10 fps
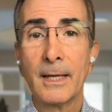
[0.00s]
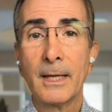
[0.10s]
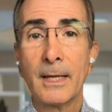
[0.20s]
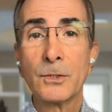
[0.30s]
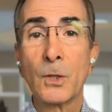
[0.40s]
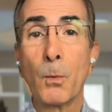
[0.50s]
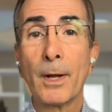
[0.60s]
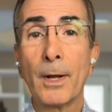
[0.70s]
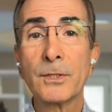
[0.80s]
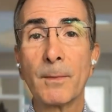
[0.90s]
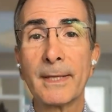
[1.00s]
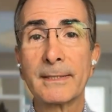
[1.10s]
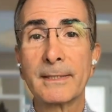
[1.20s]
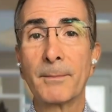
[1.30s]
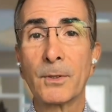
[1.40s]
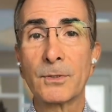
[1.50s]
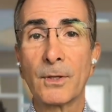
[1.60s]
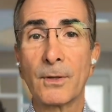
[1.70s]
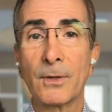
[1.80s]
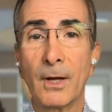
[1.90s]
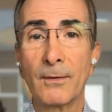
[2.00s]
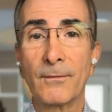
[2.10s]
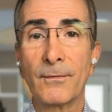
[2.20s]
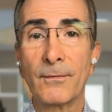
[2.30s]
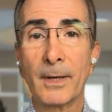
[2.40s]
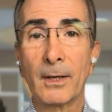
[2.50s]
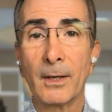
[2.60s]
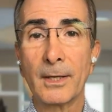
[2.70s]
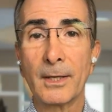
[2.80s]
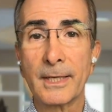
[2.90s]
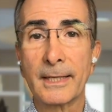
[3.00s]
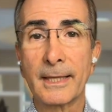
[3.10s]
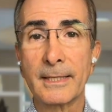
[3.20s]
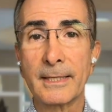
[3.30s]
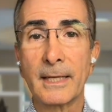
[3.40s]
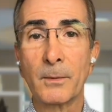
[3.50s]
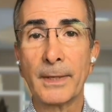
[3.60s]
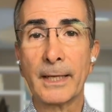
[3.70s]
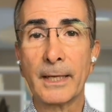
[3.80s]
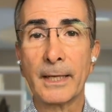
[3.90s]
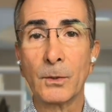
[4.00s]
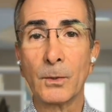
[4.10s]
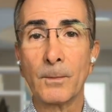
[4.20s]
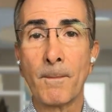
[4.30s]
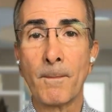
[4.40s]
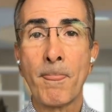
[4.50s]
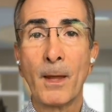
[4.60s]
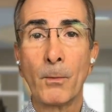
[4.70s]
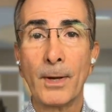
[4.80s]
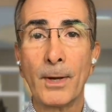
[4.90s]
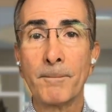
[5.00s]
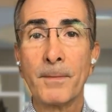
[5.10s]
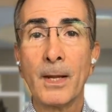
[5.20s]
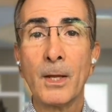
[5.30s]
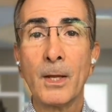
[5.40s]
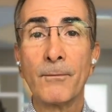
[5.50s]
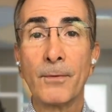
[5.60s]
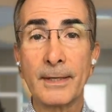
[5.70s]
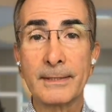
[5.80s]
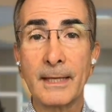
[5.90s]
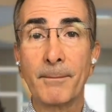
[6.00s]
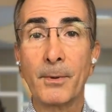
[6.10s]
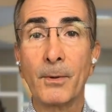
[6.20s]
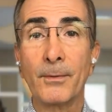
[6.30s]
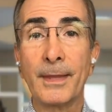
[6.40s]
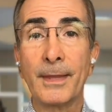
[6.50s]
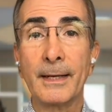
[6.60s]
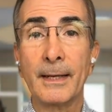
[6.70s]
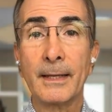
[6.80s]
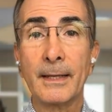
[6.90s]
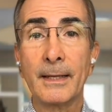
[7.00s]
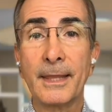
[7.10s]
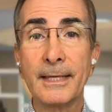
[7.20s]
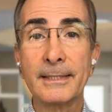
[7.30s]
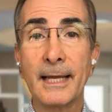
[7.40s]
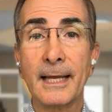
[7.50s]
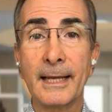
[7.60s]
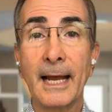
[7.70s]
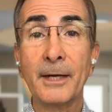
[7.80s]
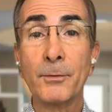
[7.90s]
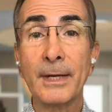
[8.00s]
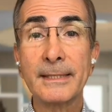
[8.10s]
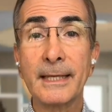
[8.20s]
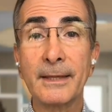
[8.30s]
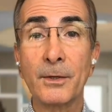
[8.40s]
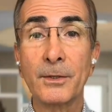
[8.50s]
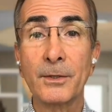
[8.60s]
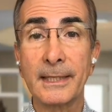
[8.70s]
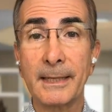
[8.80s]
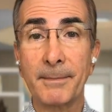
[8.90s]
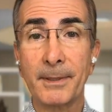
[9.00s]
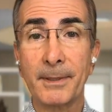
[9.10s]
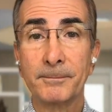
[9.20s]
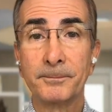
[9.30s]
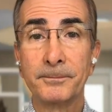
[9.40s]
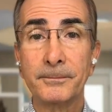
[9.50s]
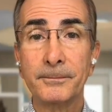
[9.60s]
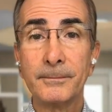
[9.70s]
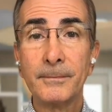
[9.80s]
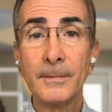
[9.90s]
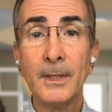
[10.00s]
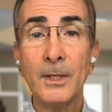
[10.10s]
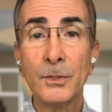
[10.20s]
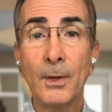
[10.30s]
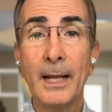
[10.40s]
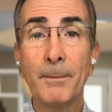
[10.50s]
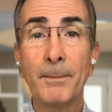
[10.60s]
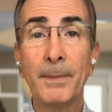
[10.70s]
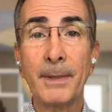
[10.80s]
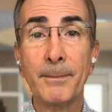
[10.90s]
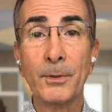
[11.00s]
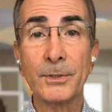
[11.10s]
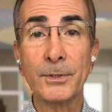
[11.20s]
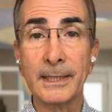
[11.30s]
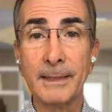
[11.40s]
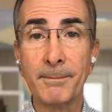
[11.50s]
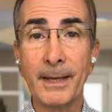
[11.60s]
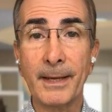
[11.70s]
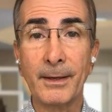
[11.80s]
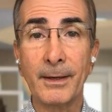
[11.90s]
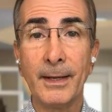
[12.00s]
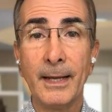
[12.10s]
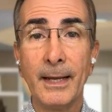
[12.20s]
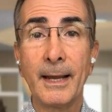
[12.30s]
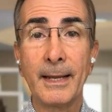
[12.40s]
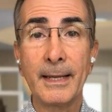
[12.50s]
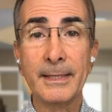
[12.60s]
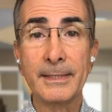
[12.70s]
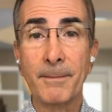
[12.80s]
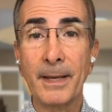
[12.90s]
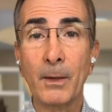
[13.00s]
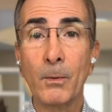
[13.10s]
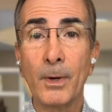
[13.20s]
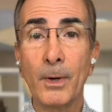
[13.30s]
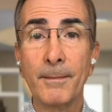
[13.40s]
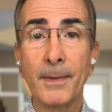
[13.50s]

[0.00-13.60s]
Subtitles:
So, what are some examples of non pharmacologic things that we can do? Well, for example, then things like addressing their sleep. So, helping people sleep better is a big one.